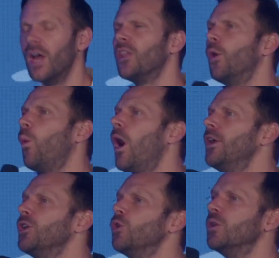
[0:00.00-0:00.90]
the
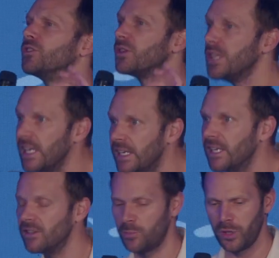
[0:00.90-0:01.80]
one who was
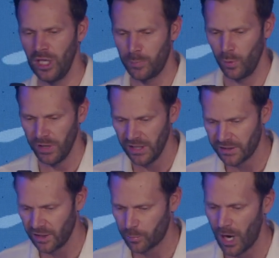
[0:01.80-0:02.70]
leading the people
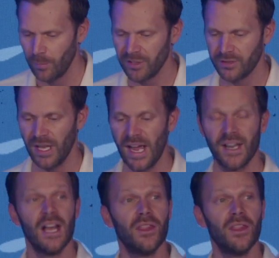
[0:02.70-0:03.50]
into the promised land,